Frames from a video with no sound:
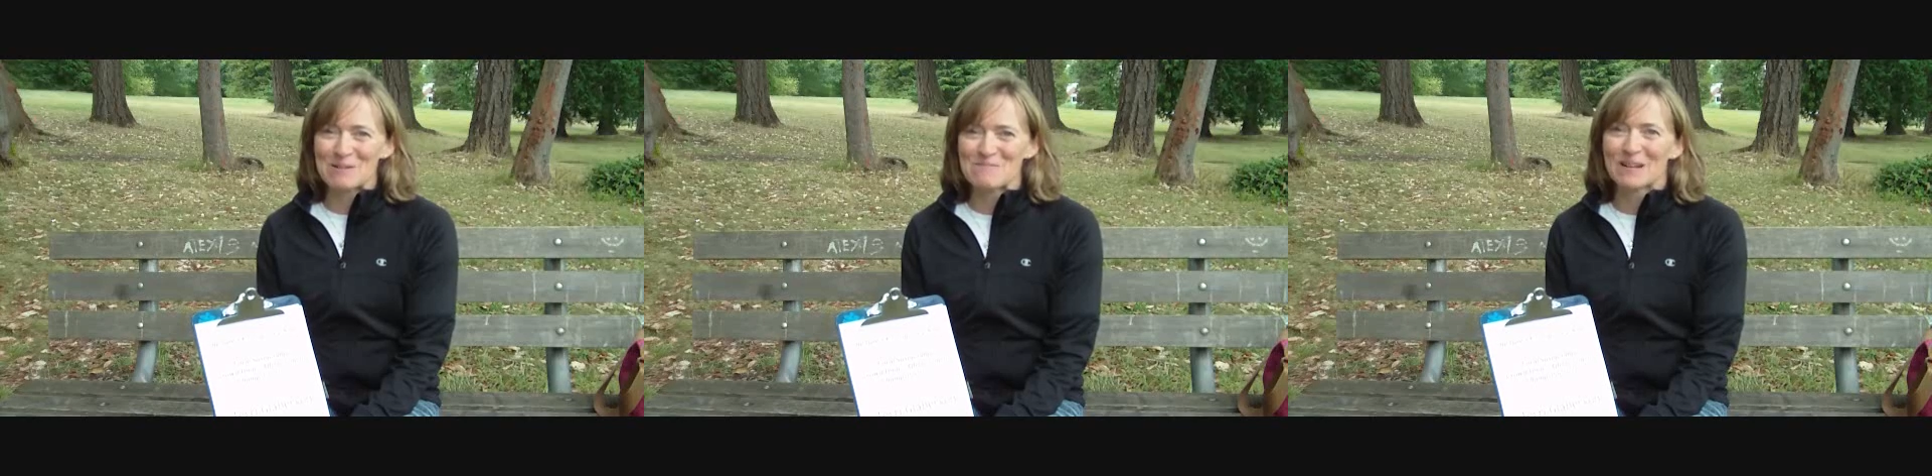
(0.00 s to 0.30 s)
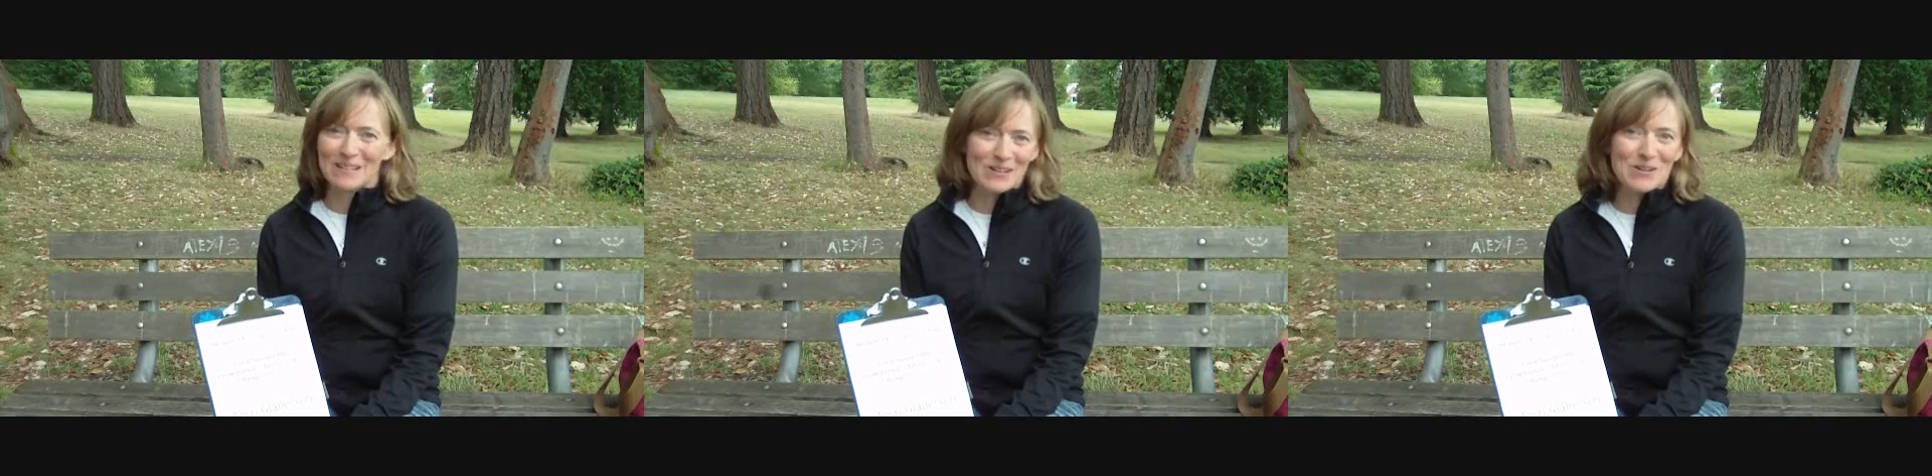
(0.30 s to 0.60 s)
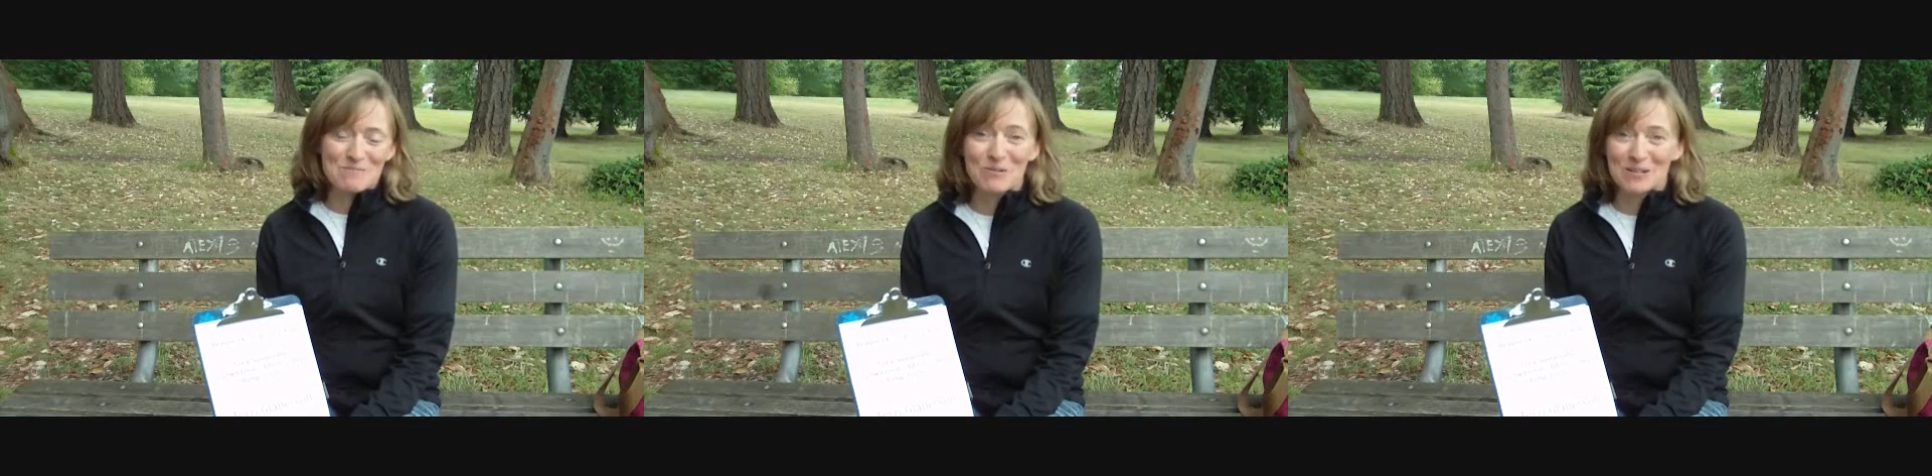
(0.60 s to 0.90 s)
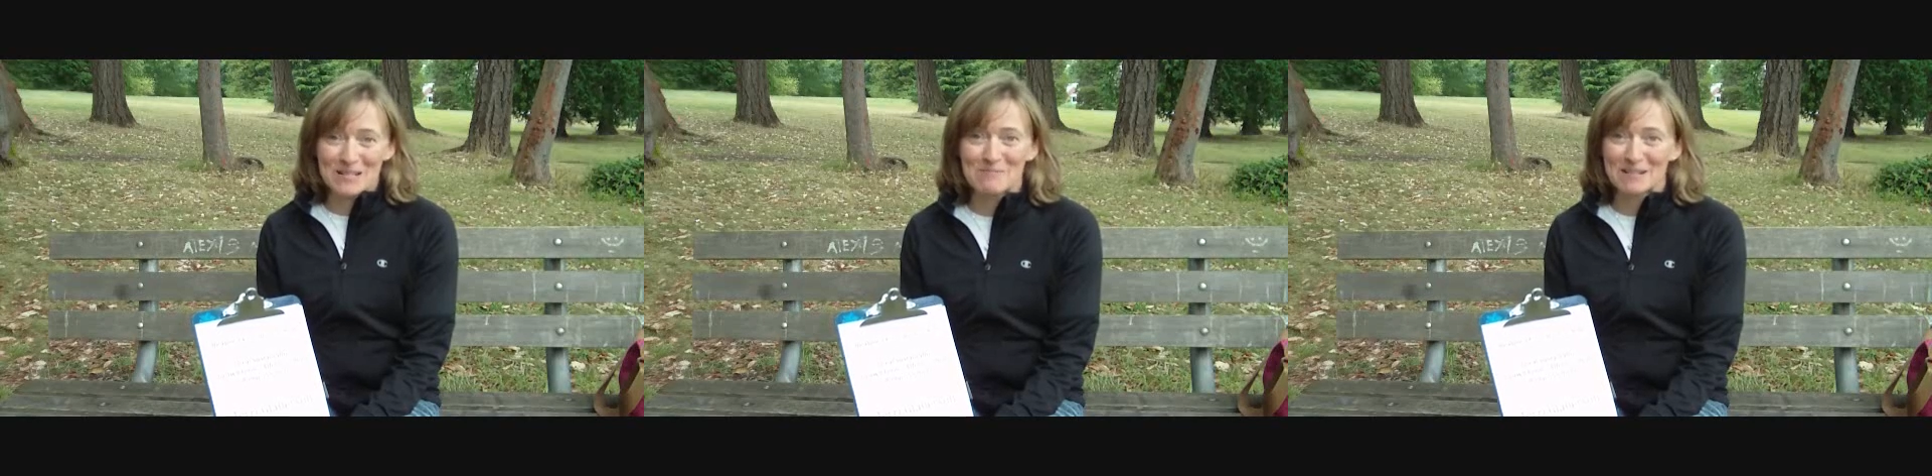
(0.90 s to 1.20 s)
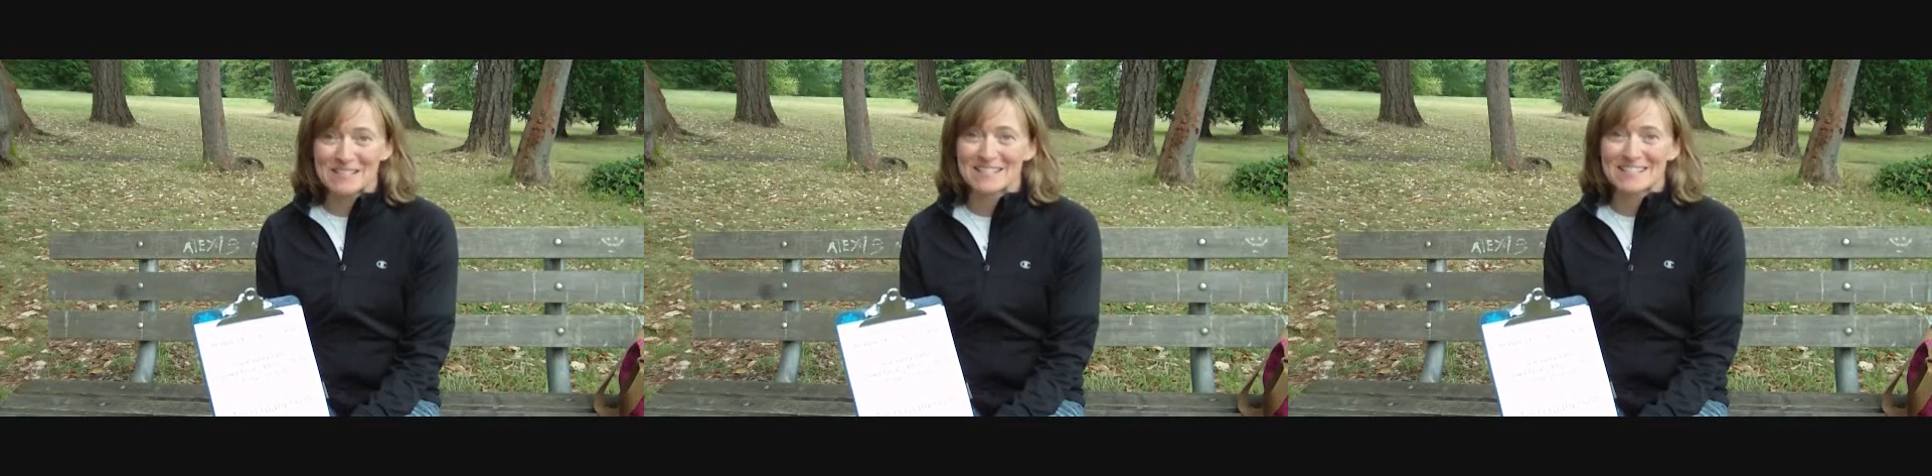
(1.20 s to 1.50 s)
an important
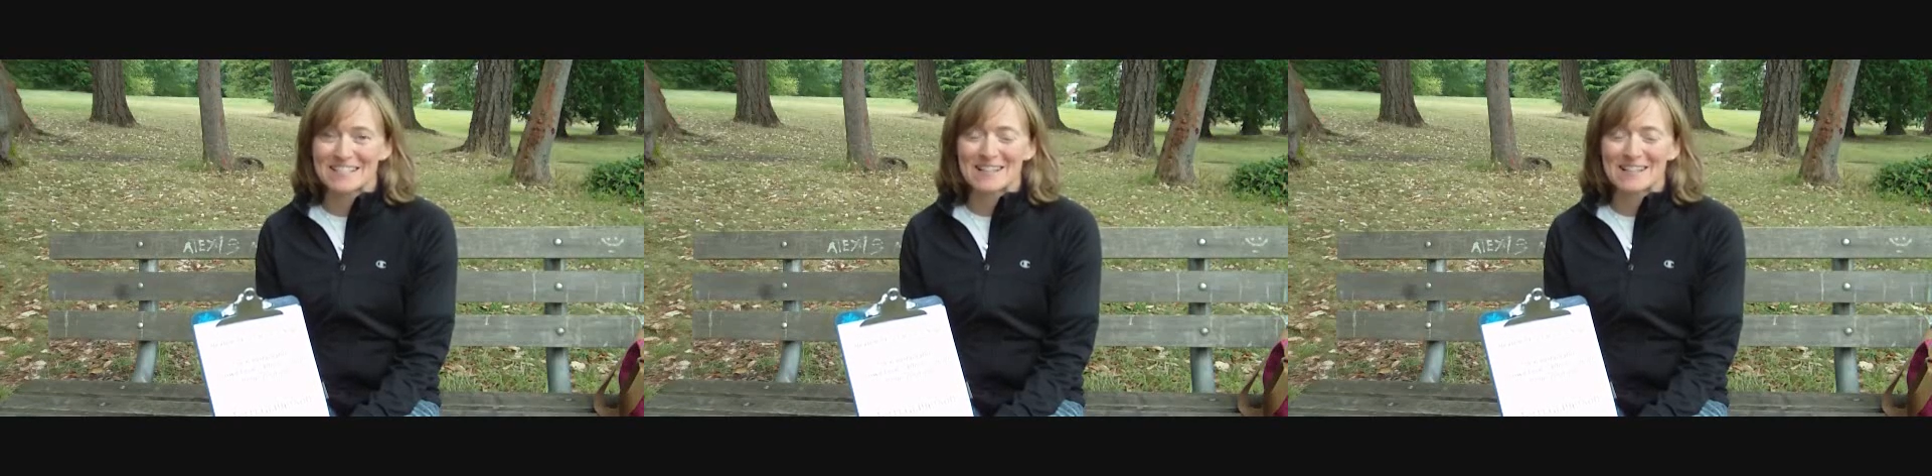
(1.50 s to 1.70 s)
topic such as